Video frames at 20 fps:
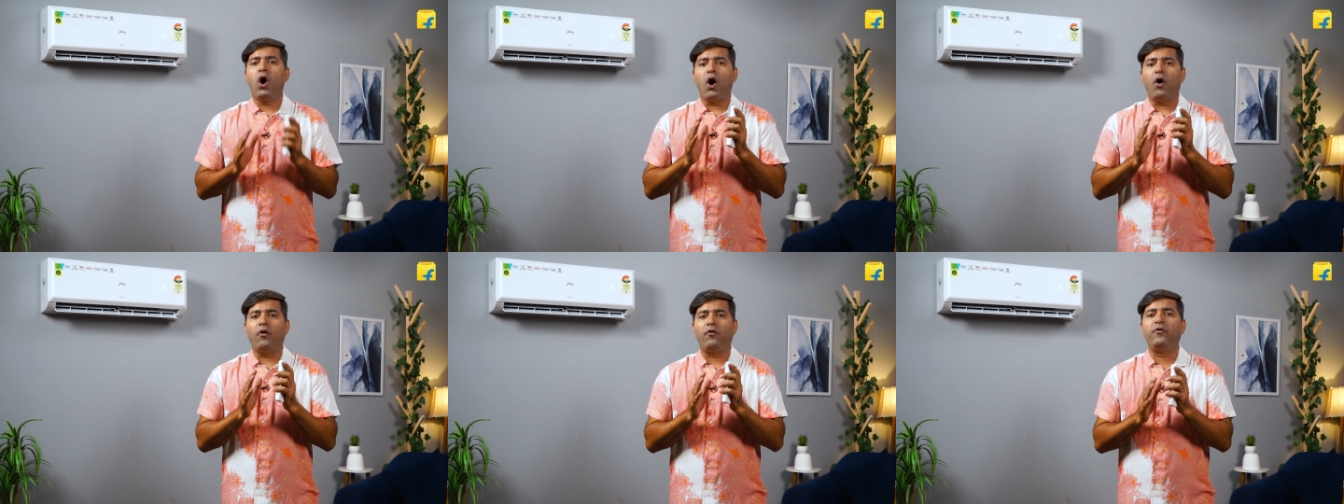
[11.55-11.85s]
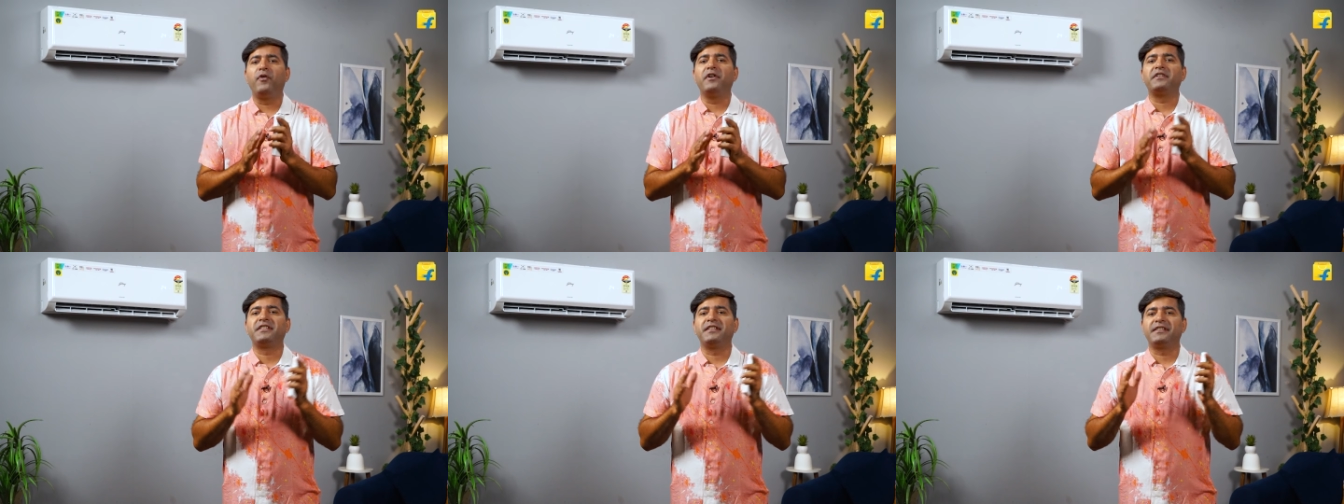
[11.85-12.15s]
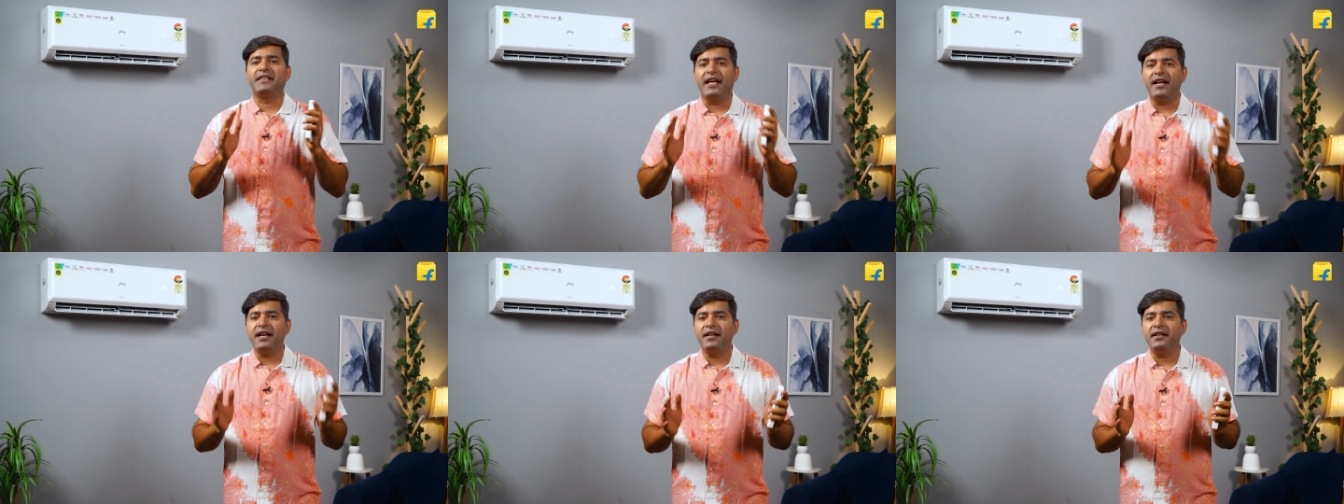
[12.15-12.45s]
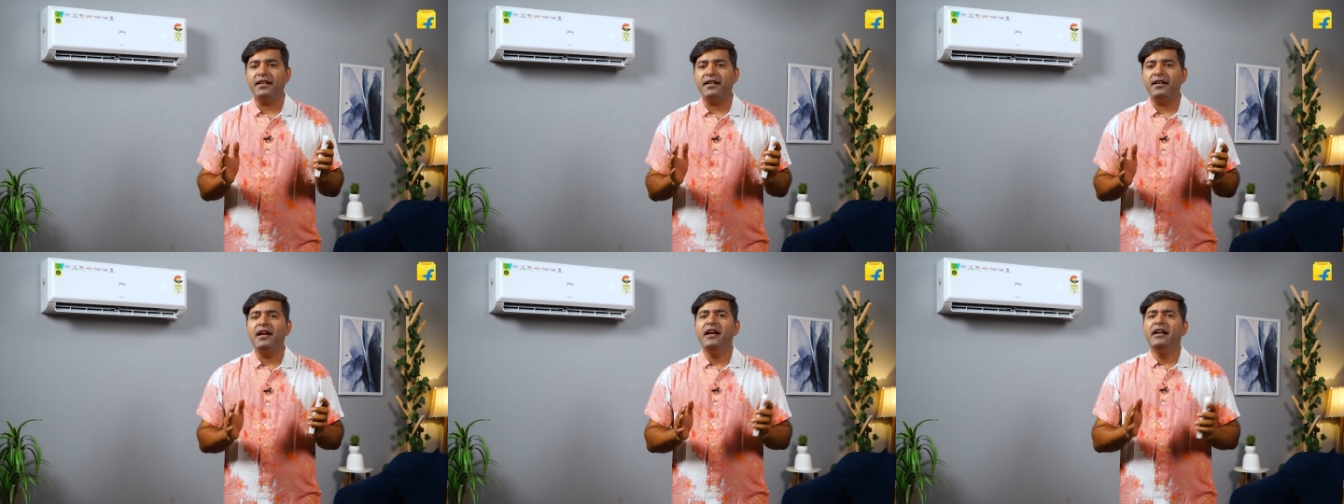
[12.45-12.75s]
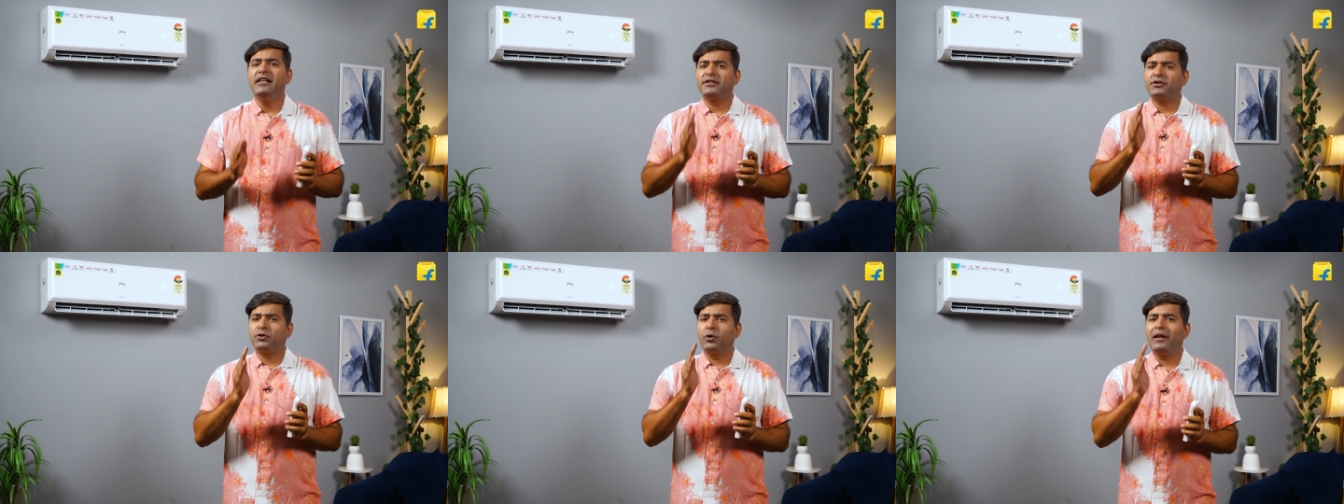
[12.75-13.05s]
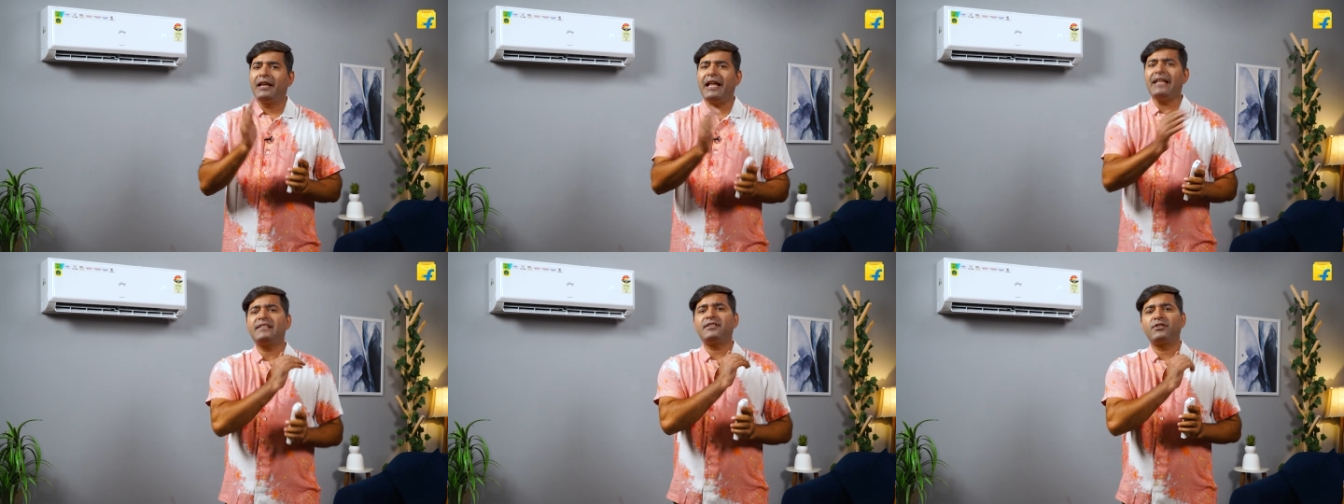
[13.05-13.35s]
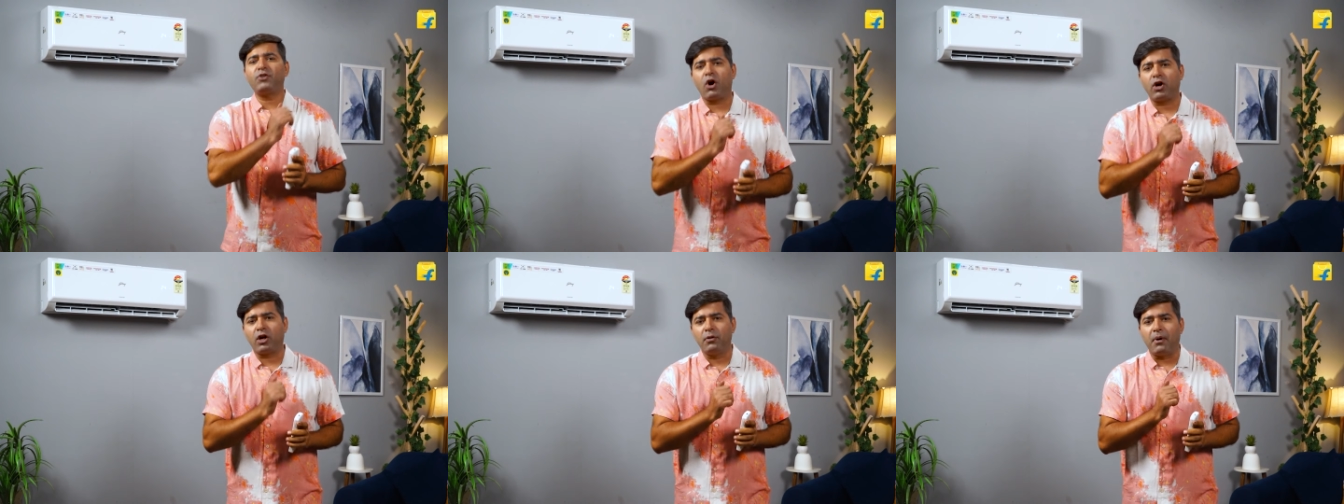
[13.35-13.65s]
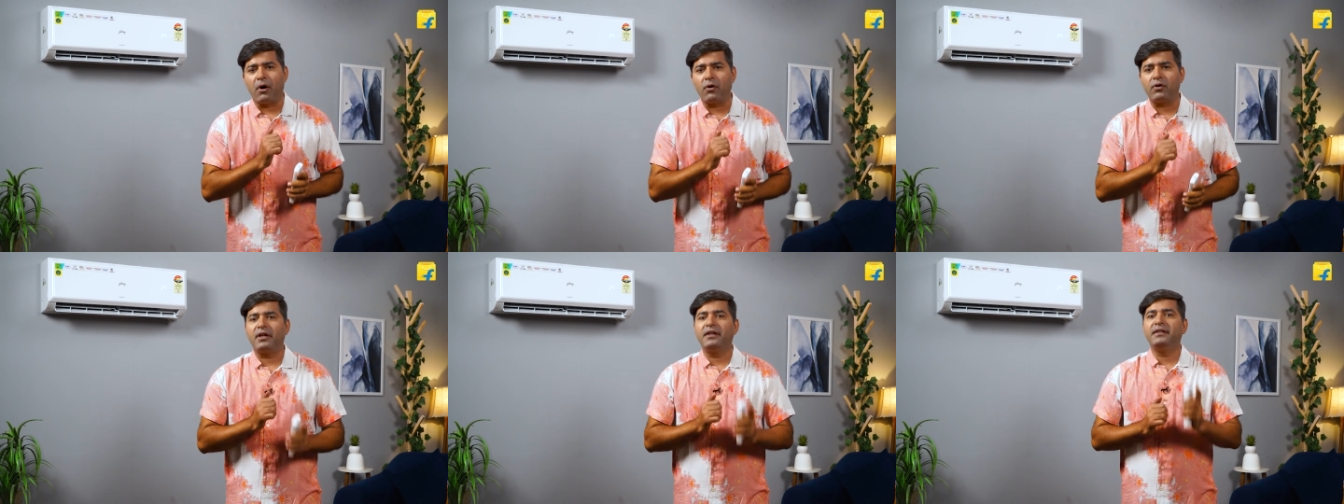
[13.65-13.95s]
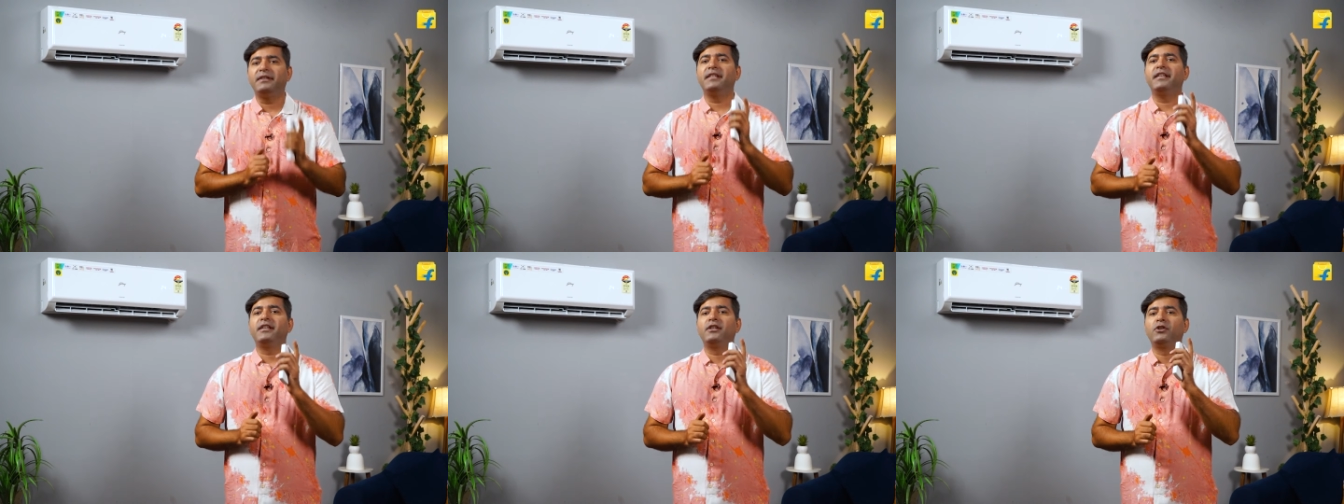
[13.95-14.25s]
of versatility. So let's talk about the